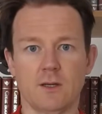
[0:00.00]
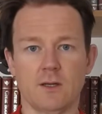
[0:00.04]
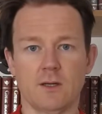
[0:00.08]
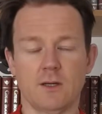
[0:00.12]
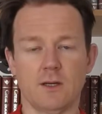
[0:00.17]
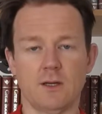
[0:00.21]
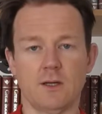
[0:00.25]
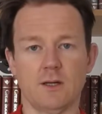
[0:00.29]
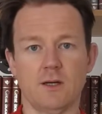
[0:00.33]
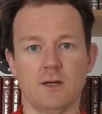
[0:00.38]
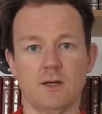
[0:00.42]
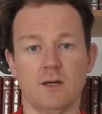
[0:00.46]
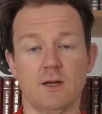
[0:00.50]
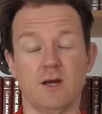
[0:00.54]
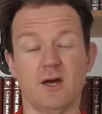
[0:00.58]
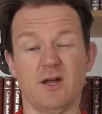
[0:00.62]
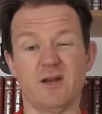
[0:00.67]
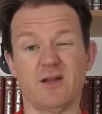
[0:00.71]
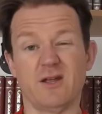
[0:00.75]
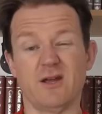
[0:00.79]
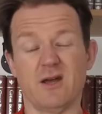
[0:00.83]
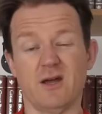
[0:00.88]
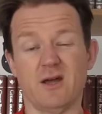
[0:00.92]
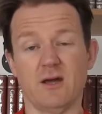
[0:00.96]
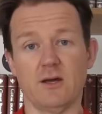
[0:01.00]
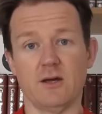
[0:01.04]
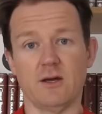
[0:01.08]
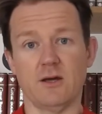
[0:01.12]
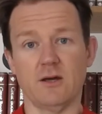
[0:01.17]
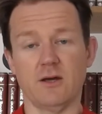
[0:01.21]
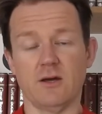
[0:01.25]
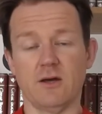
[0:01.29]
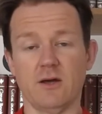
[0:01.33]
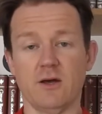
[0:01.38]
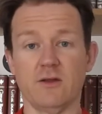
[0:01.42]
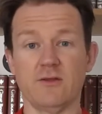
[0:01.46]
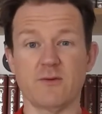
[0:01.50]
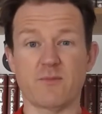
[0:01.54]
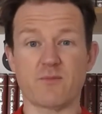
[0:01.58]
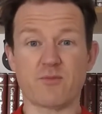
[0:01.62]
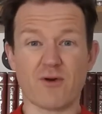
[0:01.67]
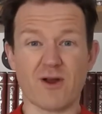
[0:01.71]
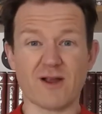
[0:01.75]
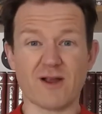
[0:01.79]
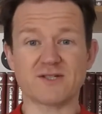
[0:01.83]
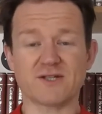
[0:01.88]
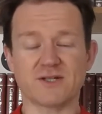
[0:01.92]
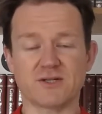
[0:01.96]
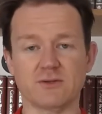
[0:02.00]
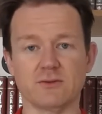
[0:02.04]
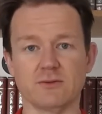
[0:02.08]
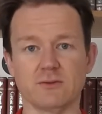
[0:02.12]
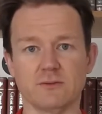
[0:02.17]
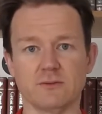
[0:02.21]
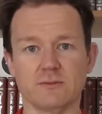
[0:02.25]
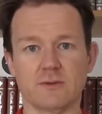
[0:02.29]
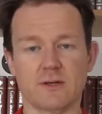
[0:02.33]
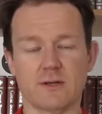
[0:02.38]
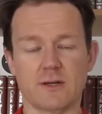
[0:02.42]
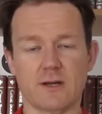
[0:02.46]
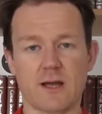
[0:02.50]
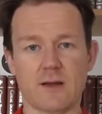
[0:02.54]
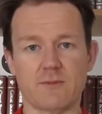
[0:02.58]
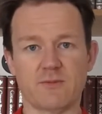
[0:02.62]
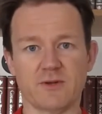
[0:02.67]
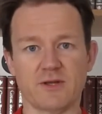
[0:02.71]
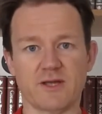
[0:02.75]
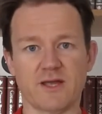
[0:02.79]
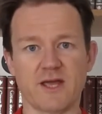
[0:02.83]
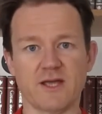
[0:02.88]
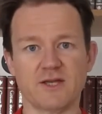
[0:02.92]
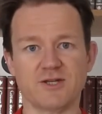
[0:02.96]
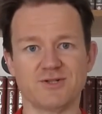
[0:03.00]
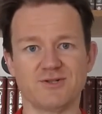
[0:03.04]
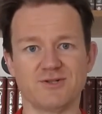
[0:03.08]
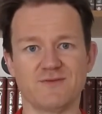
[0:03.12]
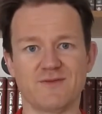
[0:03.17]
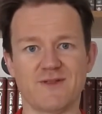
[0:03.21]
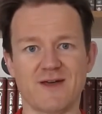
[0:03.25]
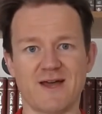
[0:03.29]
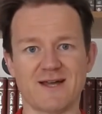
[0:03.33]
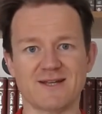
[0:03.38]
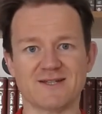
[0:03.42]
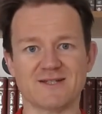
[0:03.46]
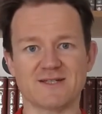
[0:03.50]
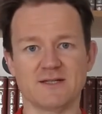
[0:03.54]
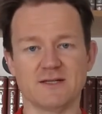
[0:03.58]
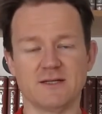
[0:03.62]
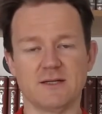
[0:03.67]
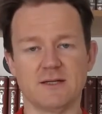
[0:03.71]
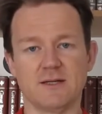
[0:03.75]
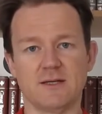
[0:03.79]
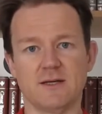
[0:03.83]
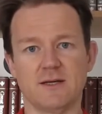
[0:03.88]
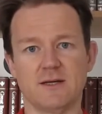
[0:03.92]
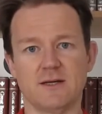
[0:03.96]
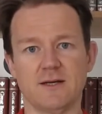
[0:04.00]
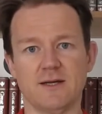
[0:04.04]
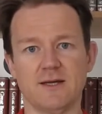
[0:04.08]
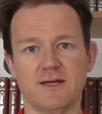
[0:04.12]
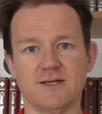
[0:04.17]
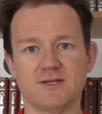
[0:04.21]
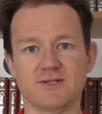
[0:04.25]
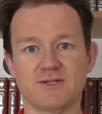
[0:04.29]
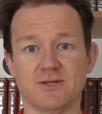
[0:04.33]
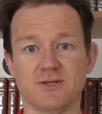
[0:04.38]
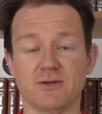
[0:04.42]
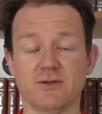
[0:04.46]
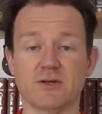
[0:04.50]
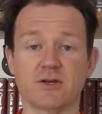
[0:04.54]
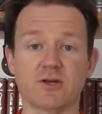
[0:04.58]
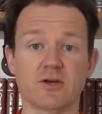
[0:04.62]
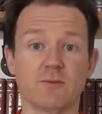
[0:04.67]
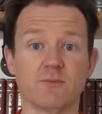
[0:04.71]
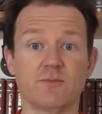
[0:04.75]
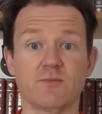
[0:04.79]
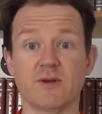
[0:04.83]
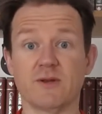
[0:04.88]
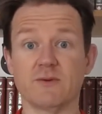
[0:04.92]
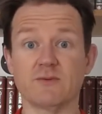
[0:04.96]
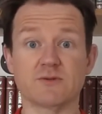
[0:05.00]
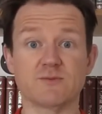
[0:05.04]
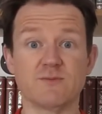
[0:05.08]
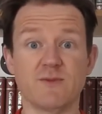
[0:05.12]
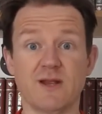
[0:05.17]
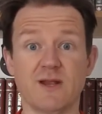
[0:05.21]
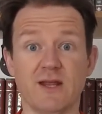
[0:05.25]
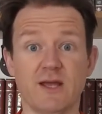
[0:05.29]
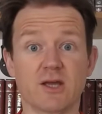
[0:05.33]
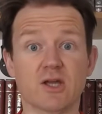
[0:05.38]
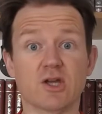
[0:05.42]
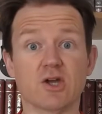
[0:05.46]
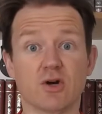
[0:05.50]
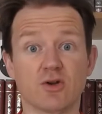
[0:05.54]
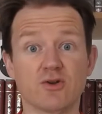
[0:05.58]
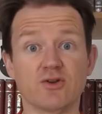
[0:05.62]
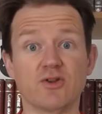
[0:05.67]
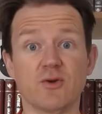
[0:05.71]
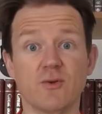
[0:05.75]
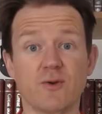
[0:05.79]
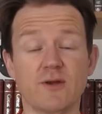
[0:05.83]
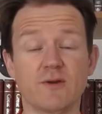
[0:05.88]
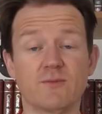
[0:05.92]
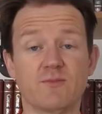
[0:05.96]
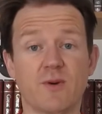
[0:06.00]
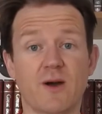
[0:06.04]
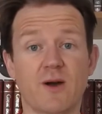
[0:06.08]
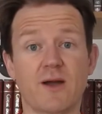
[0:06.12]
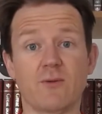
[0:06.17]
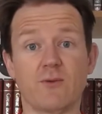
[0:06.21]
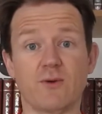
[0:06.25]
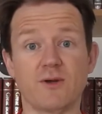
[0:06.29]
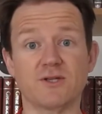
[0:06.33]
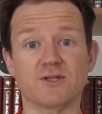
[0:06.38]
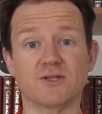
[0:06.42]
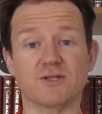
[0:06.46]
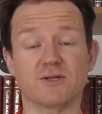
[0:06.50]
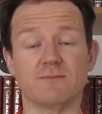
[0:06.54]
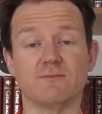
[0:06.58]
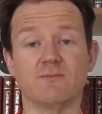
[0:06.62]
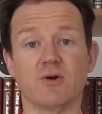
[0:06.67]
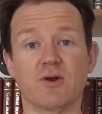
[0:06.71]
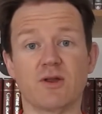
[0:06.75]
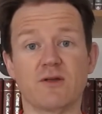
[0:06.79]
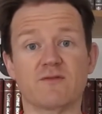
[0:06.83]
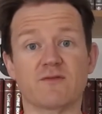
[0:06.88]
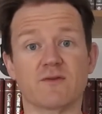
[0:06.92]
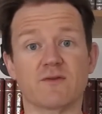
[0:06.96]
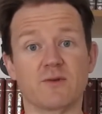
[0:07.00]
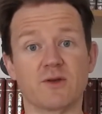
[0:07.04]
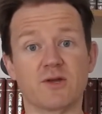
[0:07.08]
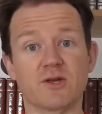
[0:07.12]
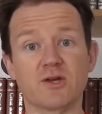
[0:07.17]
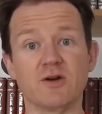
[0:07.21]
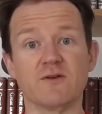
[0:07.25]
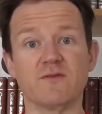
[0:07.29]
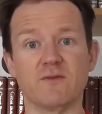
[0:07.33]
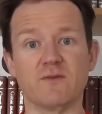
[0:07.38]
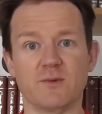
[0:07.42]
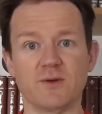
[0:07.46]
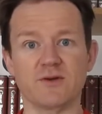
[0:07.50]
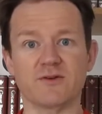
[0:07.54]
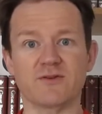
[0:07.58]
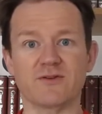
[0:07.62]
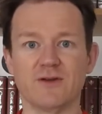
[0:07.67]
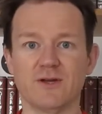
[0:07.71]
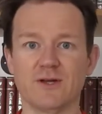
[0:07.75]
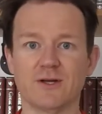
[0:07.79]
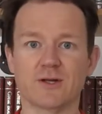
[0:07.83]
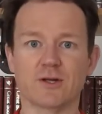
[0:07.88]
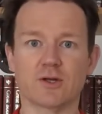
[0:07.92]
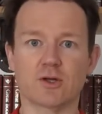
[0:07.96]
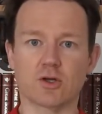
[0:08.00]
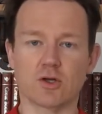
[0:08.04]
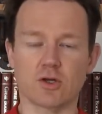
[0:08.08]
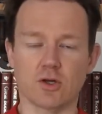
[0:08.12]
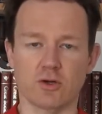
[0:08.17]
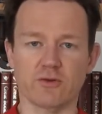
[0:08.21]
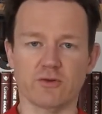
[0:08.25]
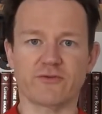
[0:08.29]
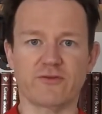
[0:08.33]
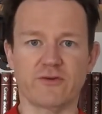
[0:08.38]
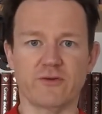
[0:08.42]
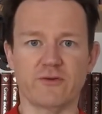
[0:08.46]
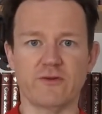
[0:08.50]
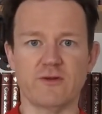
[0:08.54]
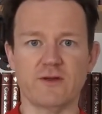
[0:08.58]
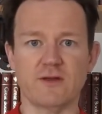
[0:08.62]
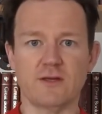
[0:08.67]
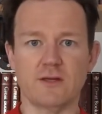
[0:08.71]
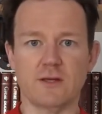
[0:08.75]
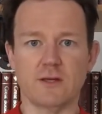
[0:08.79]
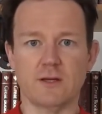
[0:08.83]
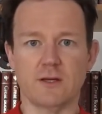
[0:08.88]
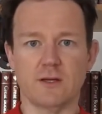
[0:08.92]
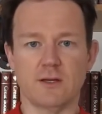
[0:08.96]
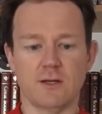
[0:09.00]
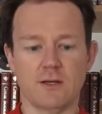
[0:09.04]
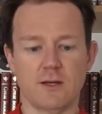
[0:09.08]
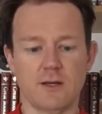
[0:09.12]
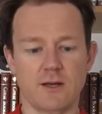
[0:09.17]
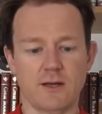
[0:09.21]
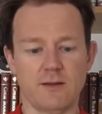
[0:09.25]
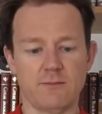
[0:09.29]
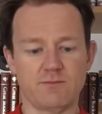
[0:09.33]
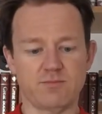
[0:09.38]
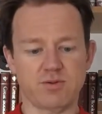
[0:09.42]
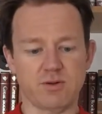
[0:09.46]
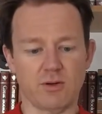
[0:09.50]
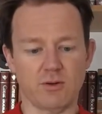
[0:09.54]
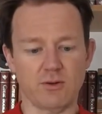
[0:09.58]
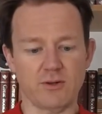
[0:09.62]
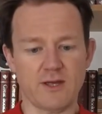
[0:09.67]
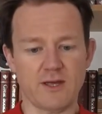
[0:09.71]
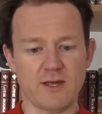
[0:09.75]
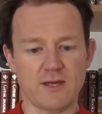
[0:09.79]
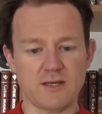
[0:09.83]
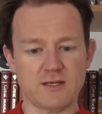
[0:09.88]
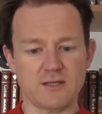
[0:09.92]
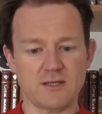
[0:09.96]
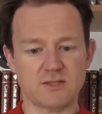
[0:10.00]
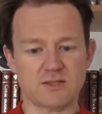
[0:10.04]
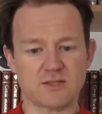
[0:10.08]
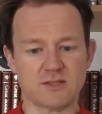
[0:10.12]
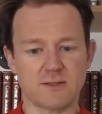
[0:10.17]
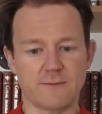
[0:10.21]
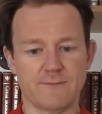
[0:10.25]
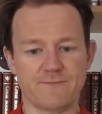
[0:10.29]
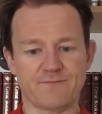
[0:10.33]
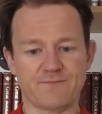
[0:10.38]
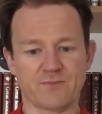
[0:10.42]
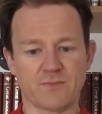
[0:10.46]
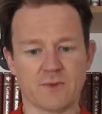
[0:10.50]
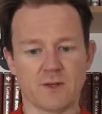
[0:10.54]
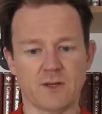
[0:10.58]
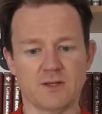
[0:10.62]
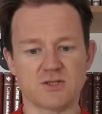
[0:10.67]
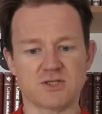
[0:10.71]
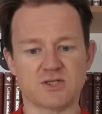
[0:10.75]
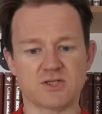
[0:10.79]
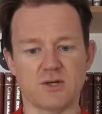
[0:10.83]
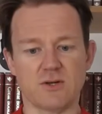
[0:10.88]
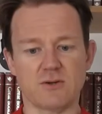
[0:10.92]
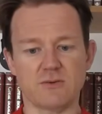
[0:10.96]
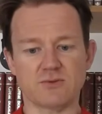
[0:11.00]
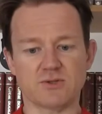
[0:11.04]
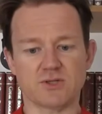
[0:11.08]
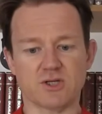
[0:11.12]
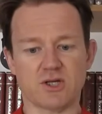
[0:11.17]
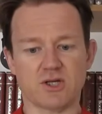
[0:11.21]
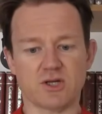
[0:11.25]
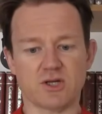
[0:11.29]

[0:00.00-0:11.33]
And the practical application of that is that the company was merely a conduit by which the money from the government got to the employees. And so it was